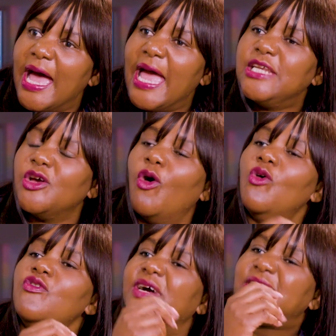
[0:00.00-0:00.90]
And
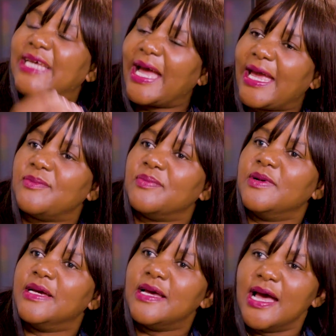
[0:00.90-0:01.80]
over time,
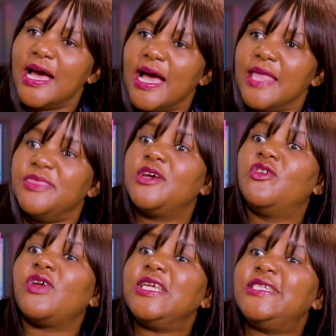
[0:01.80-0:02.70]
the
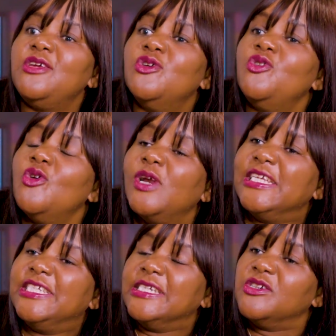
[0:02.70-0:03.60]
greater your
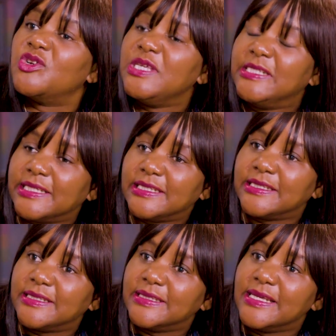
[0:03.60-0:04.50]
knowledge
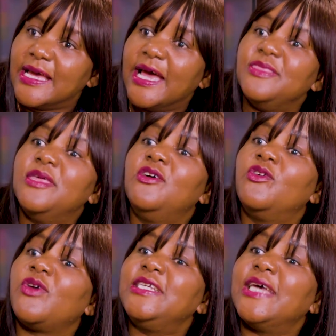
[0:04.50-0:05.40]
increases, the
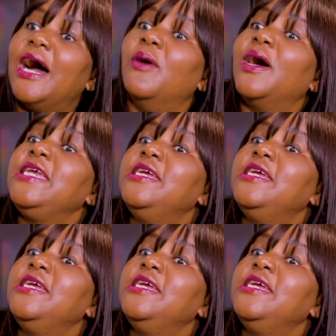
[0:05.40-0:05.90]
greater our